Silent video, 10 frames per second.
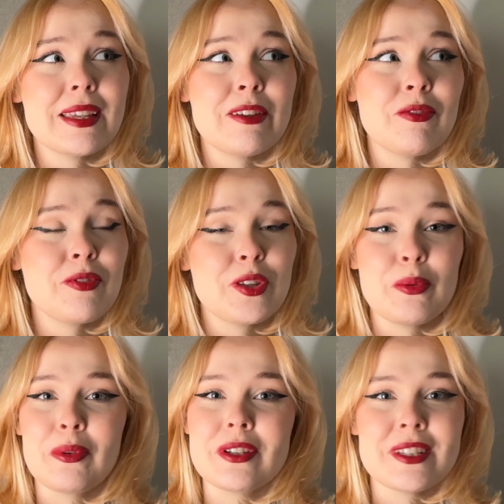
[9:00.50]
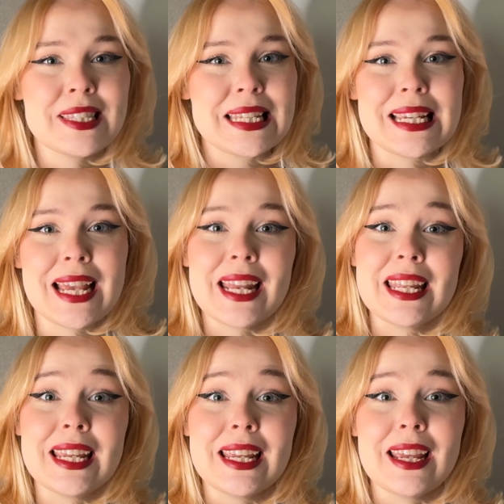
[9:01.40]
if you want to see
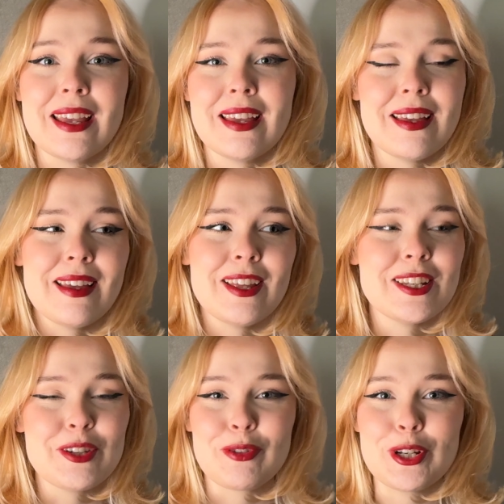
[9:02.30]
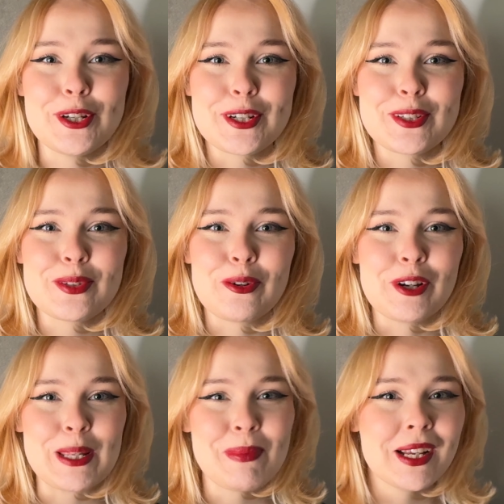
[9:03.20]
any different looks or
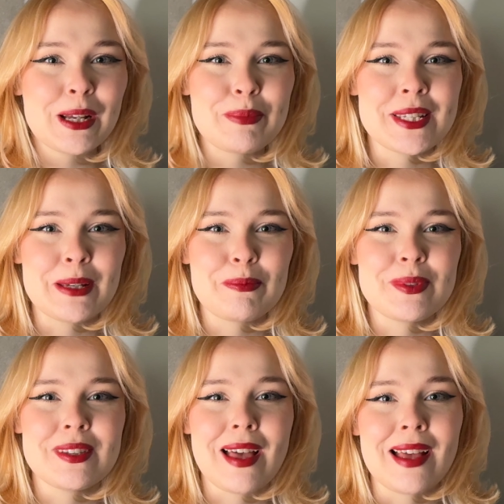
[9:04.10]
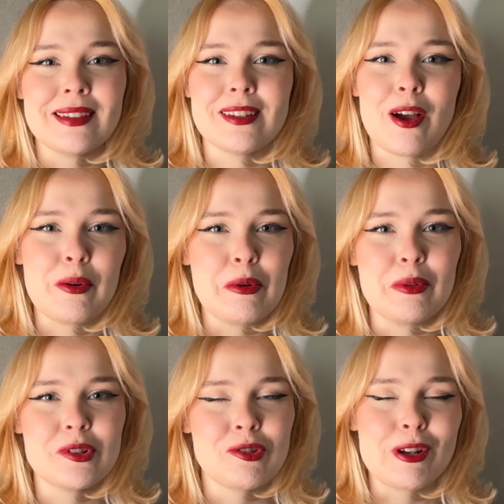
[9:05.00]
any makeup tips, and
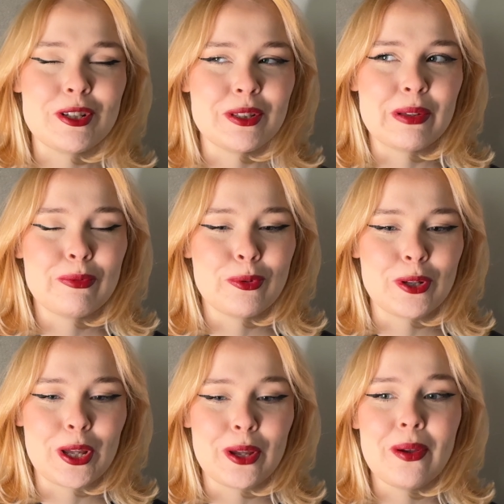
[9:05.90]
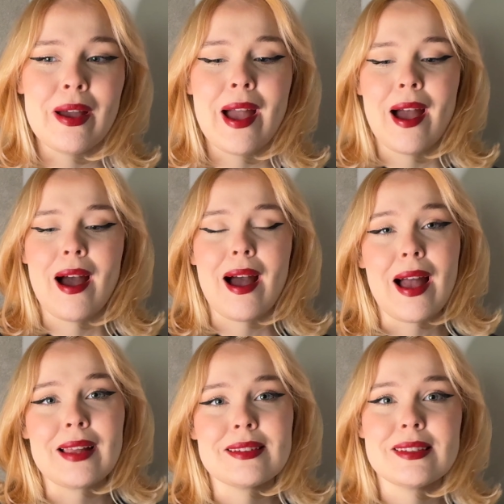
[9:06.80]
I'll try and do that for you.
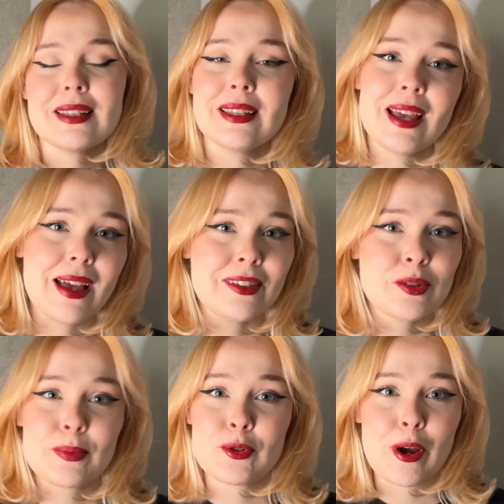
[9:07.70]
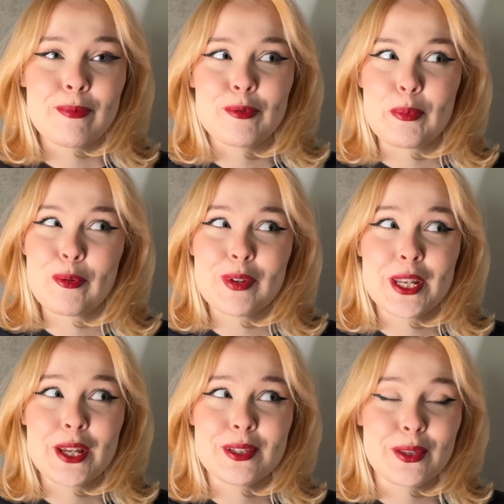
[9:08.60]
And yeah, subscribe for more
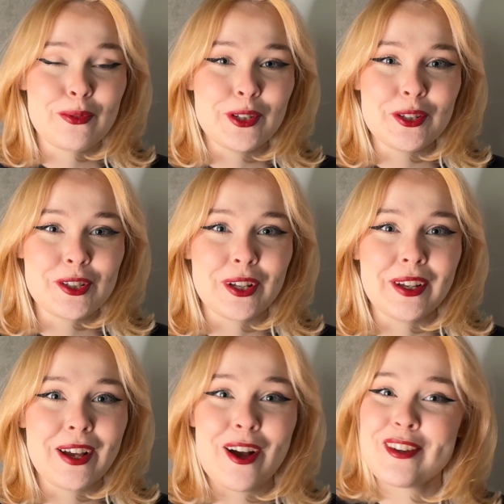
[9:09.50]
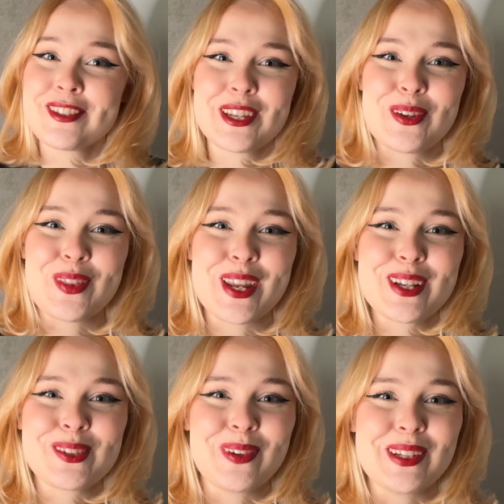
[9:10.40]
videos in the future. I'll see you in the
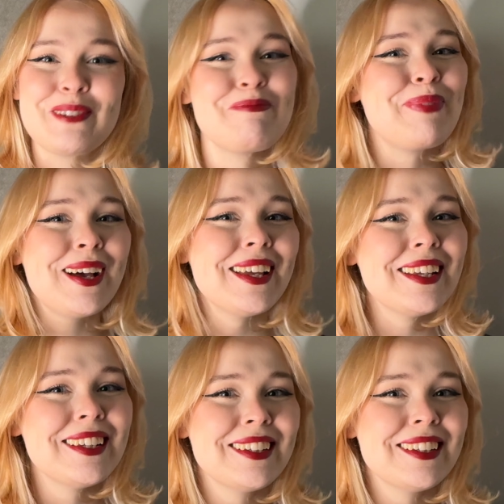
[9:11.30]
next one. Bye.